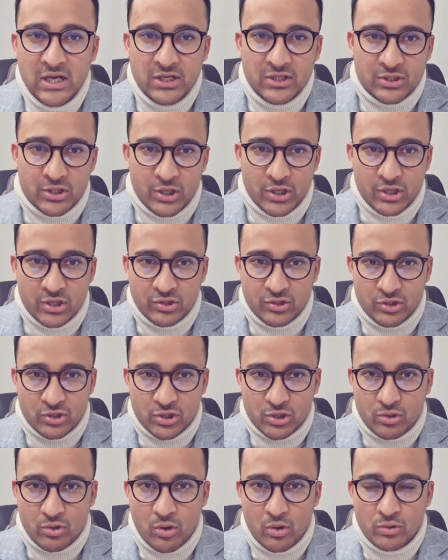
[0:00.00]
so you can just
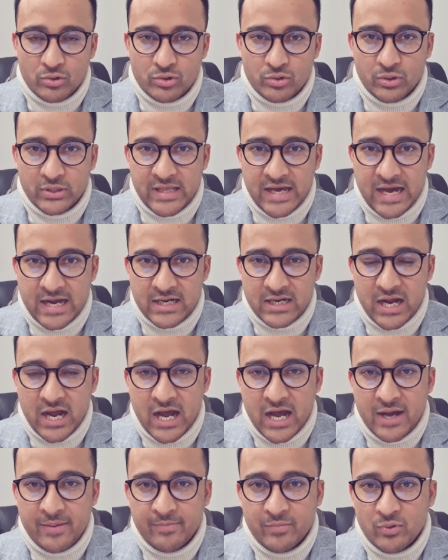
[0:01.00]
scroll to that
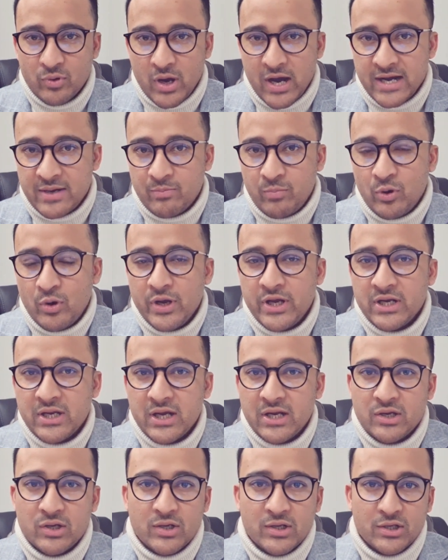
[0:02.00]
right point
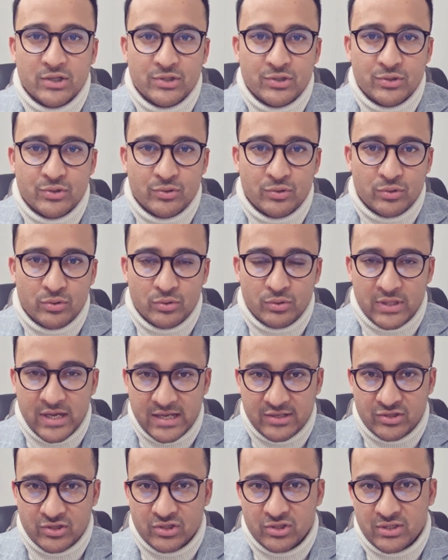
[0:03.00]
and you can listen to
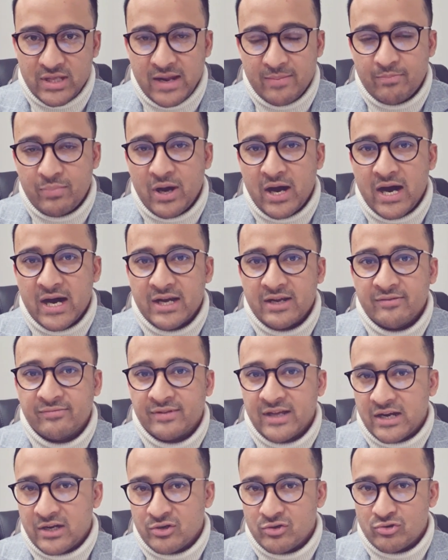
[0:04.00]
that part if
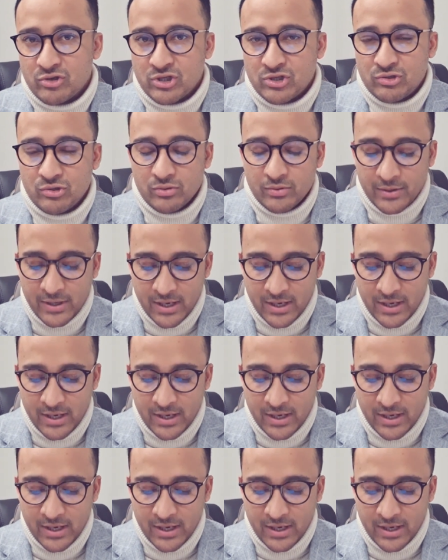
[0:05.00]
that interests you.